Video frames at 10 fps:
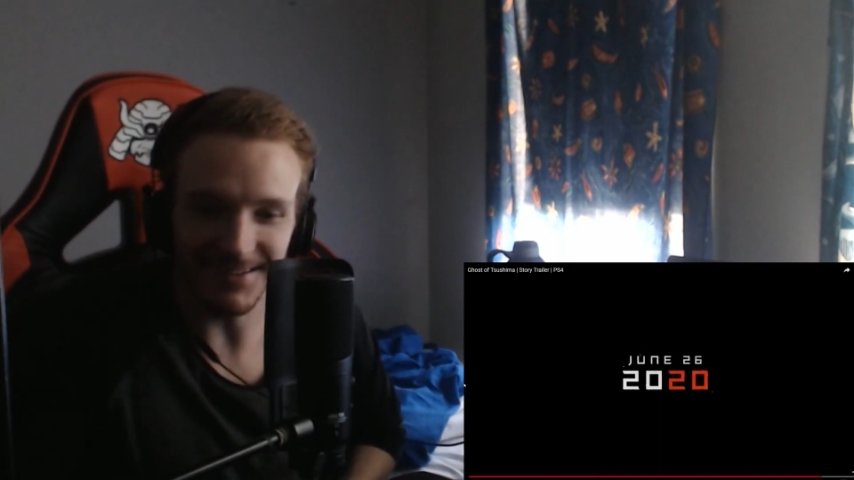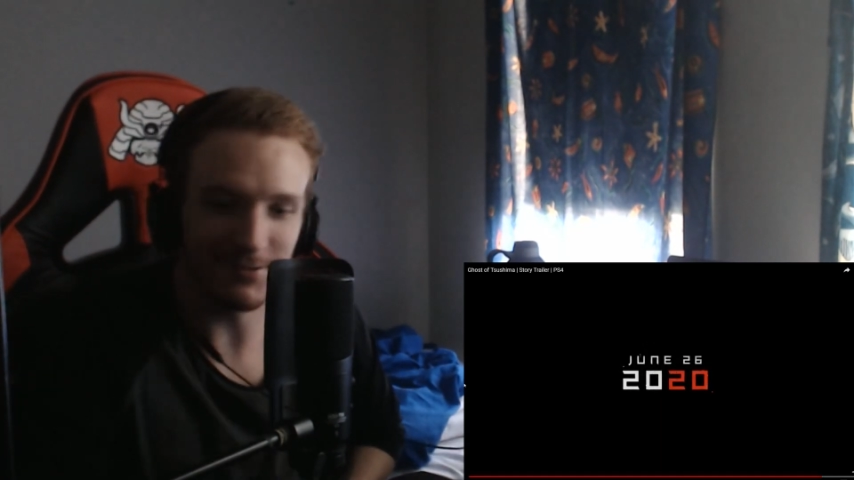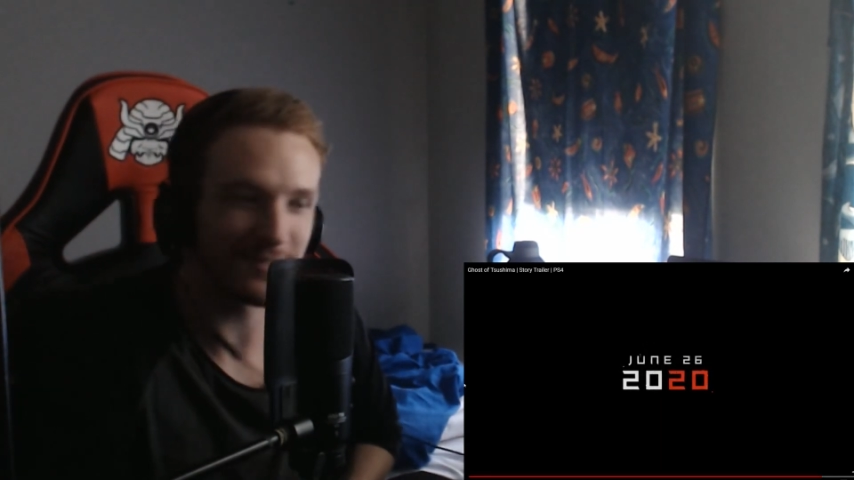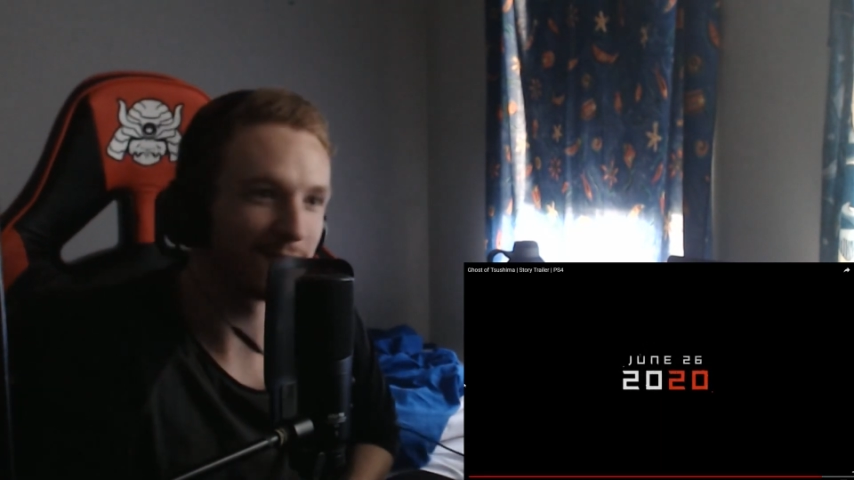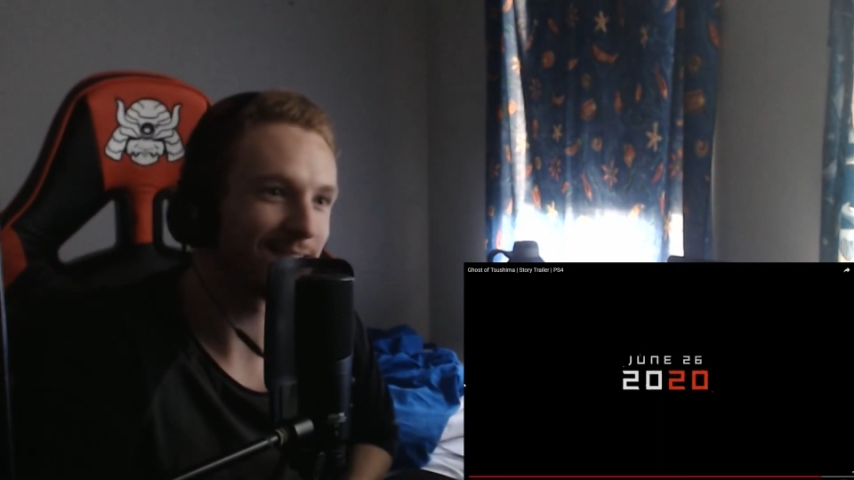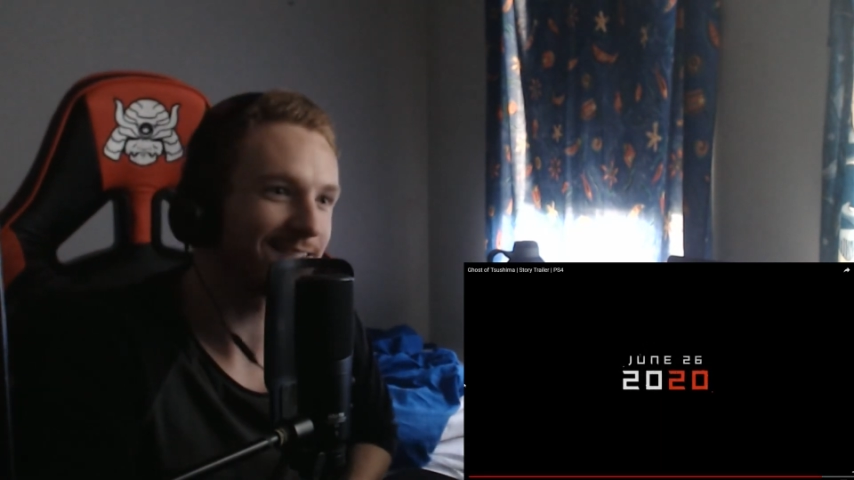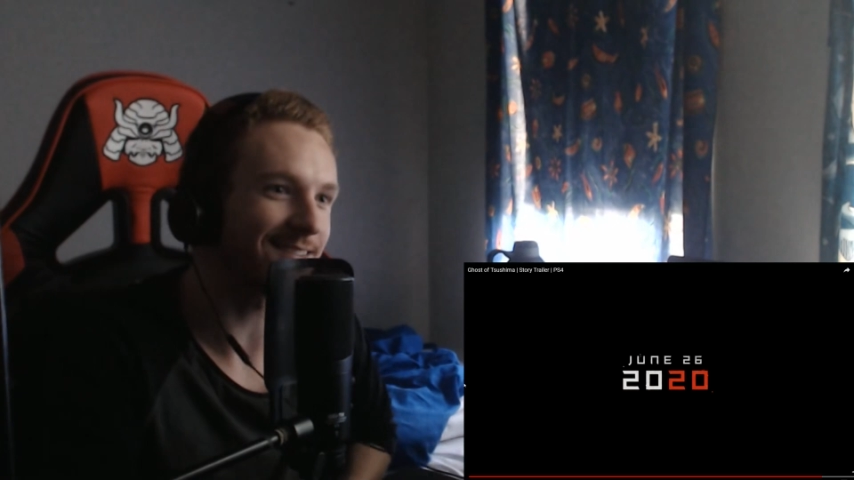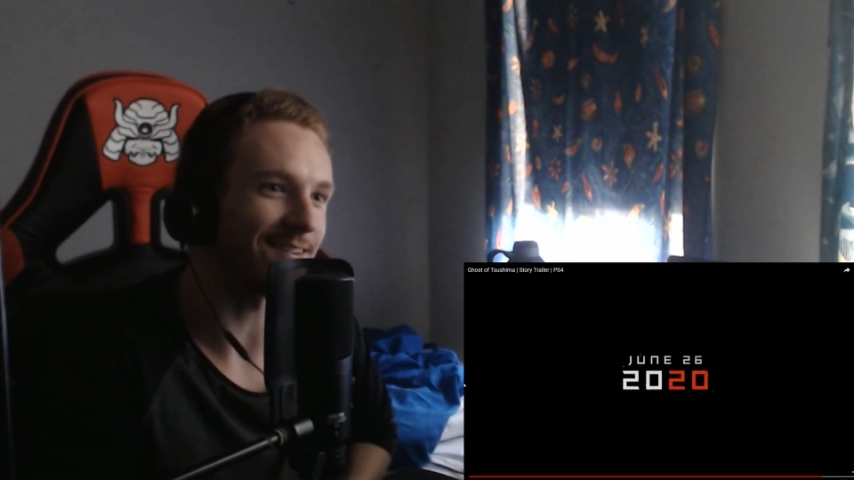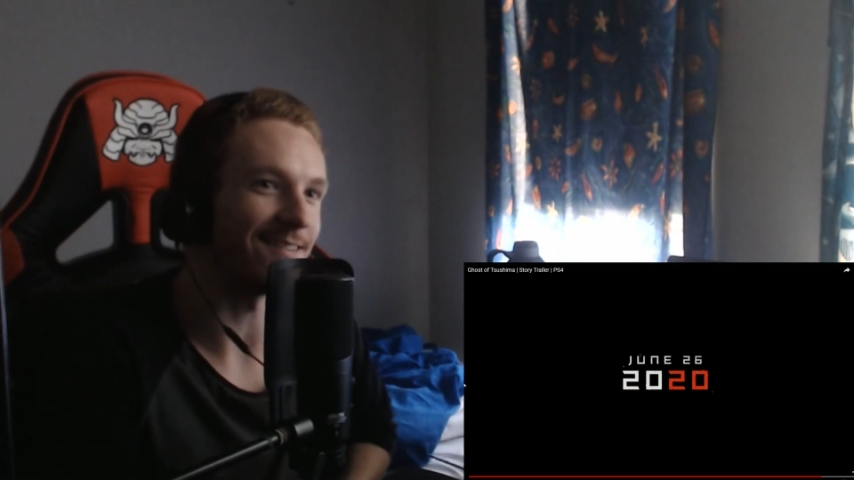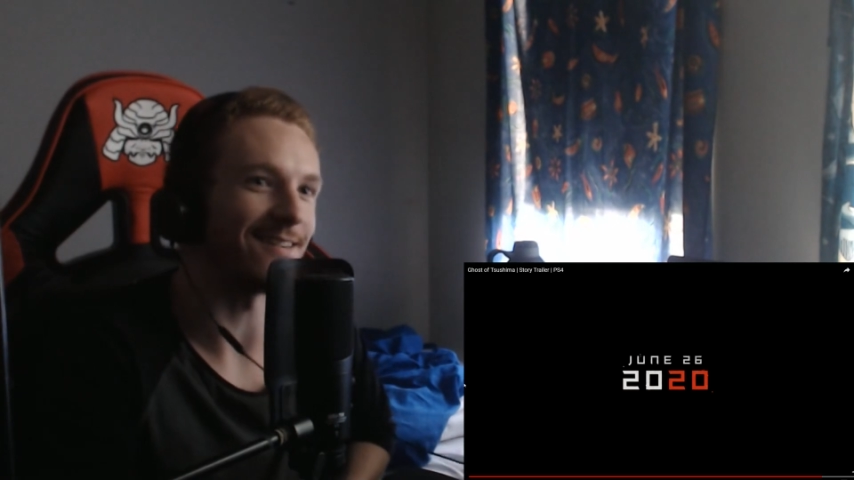Are you
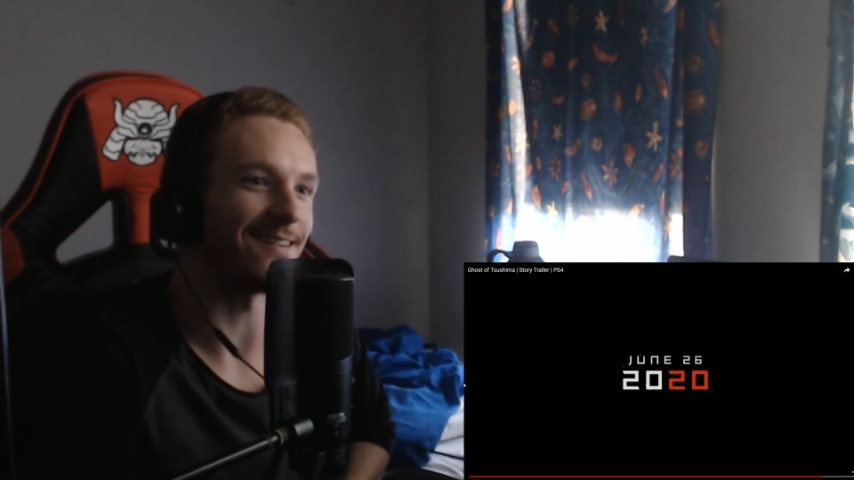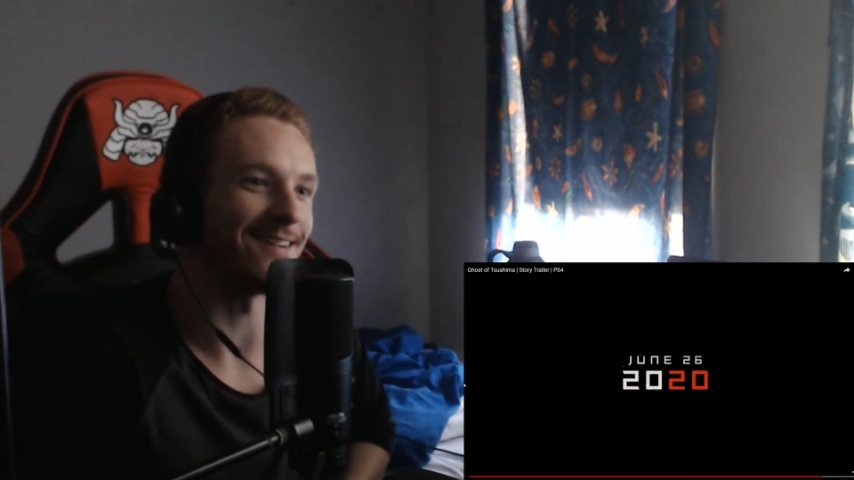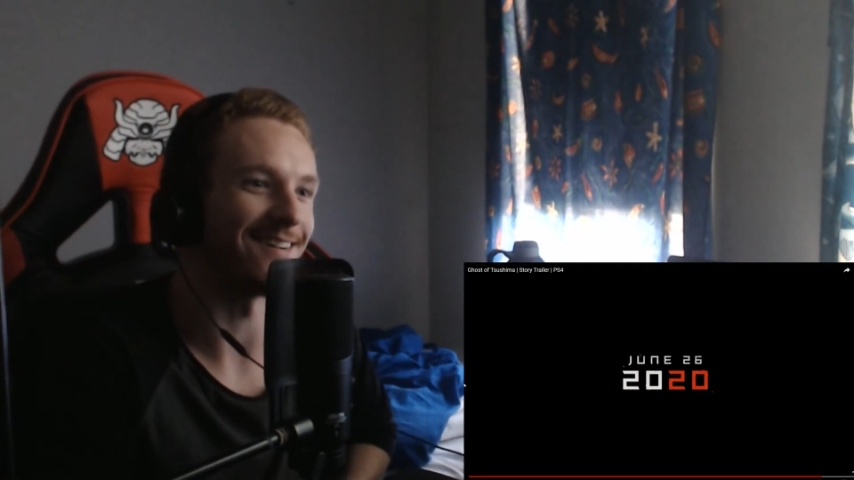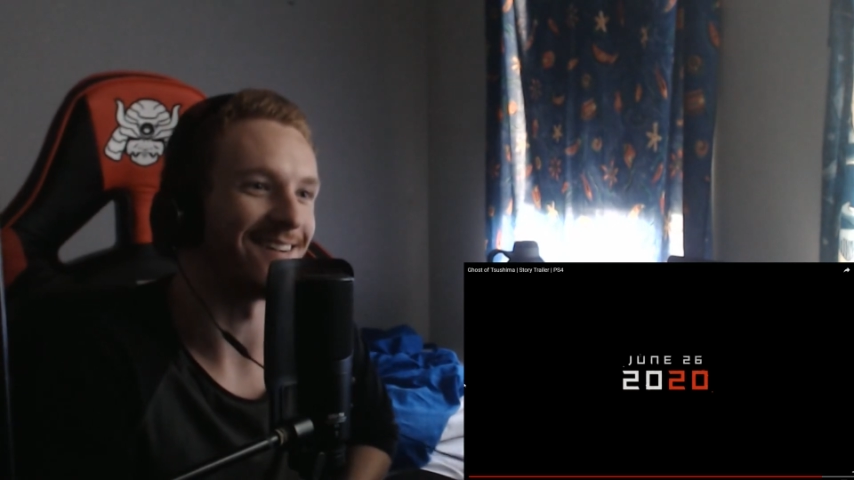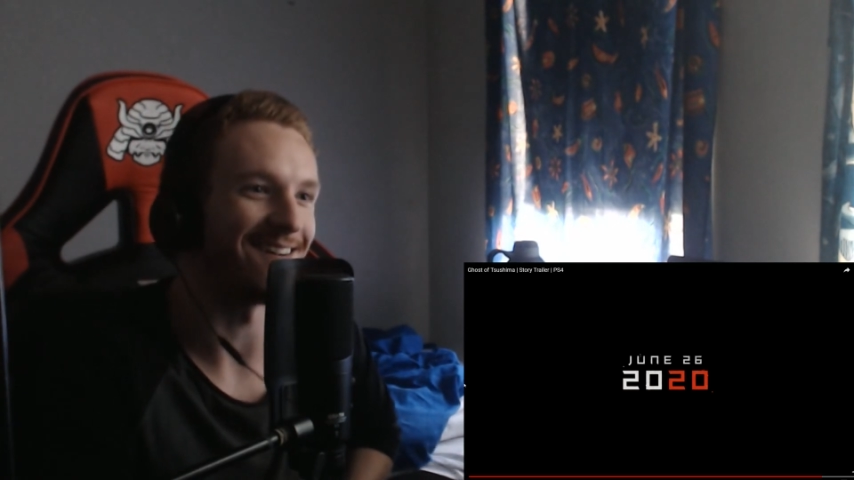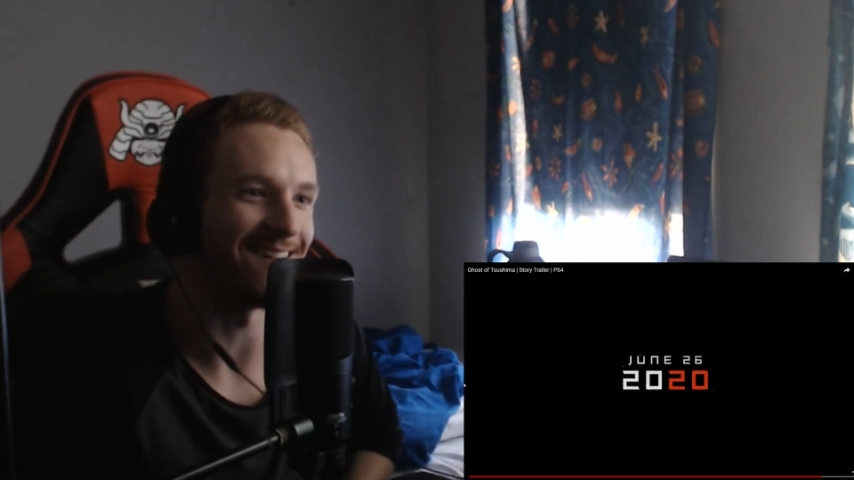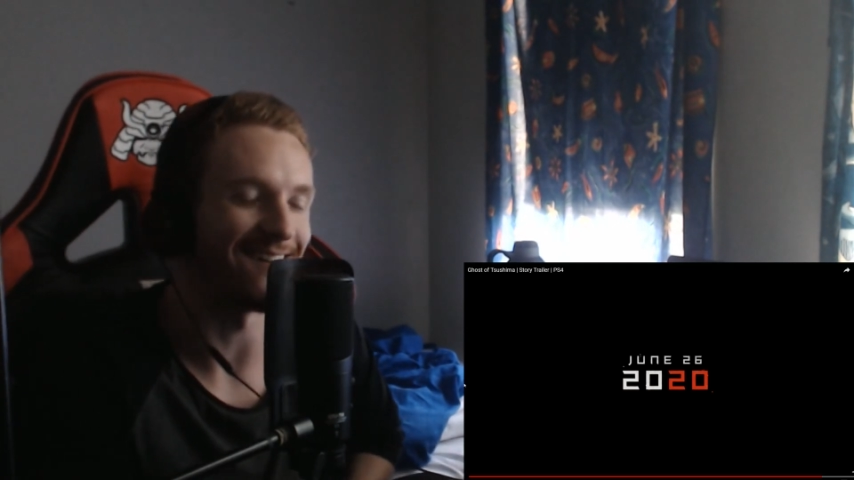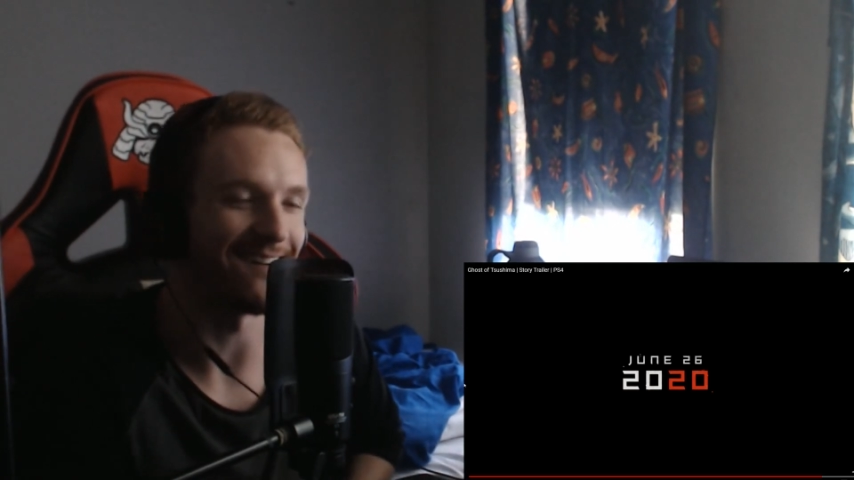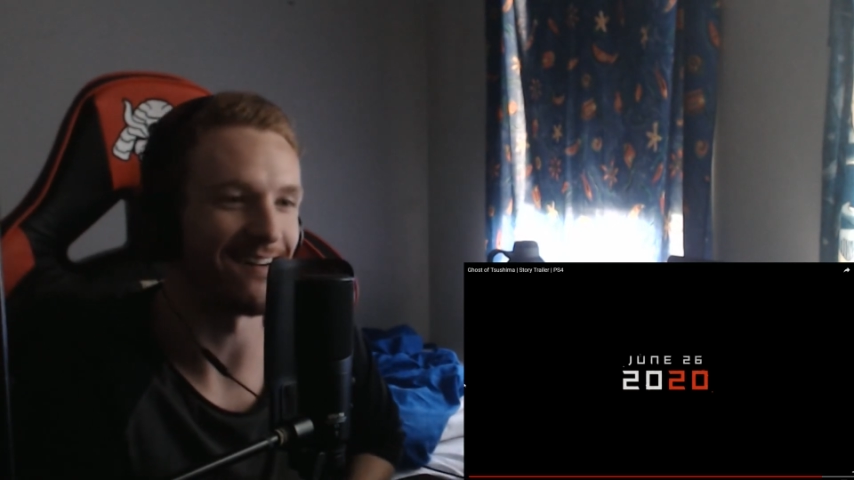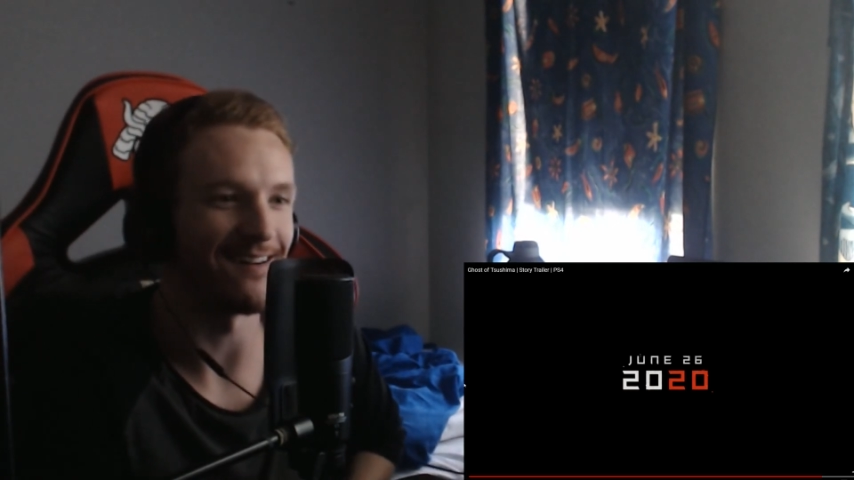serious? Oh, ah,
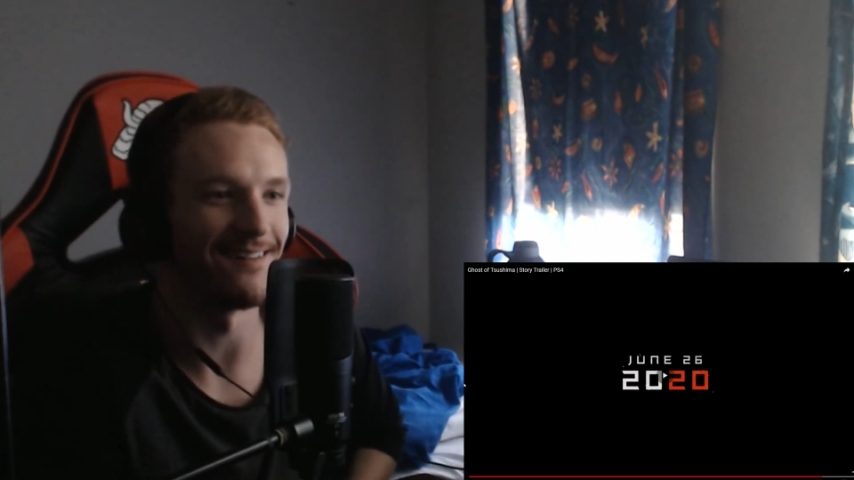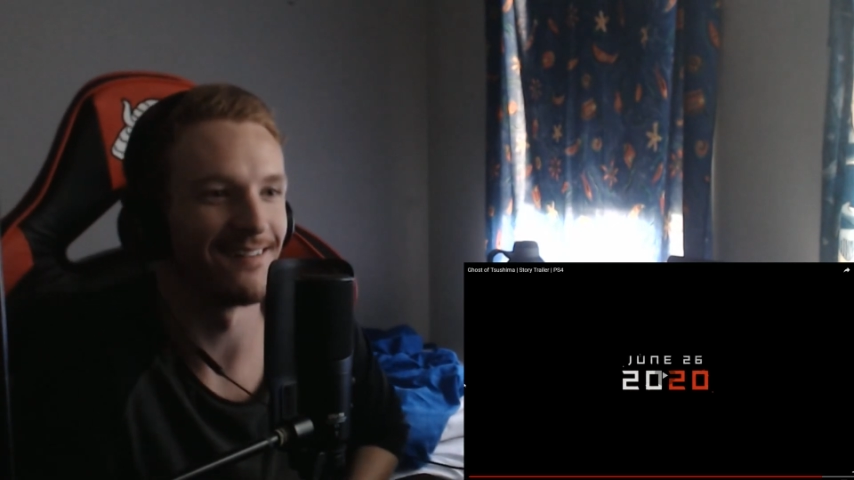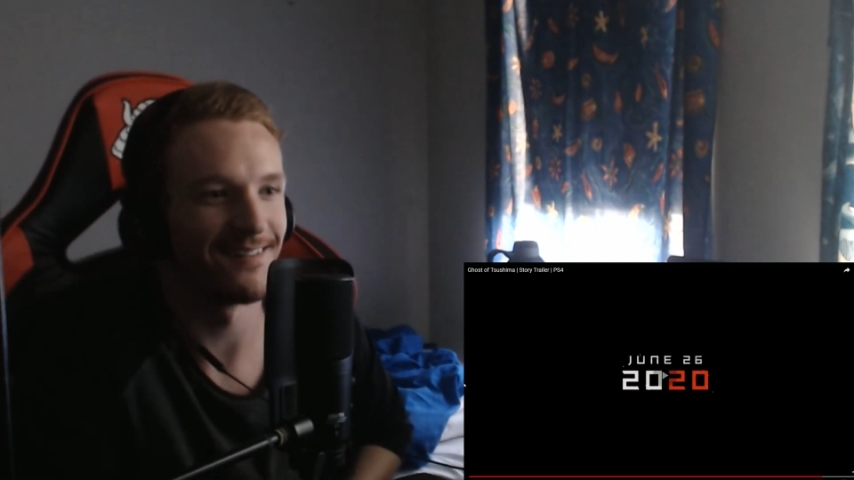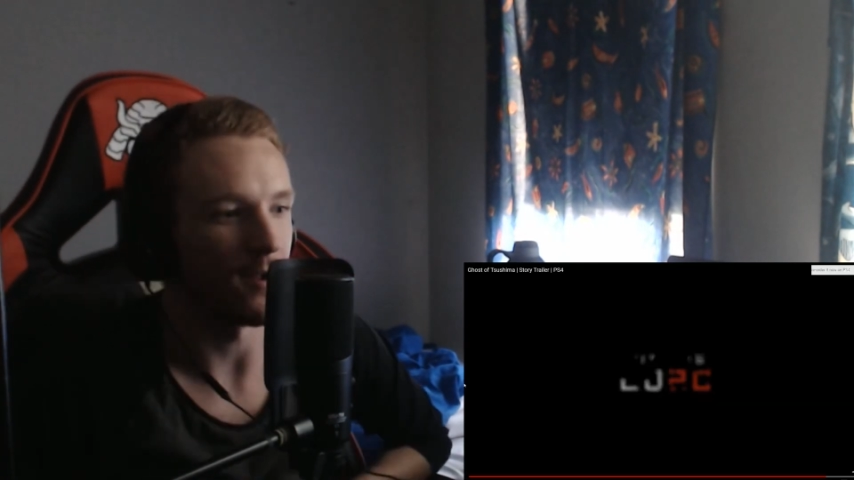haha.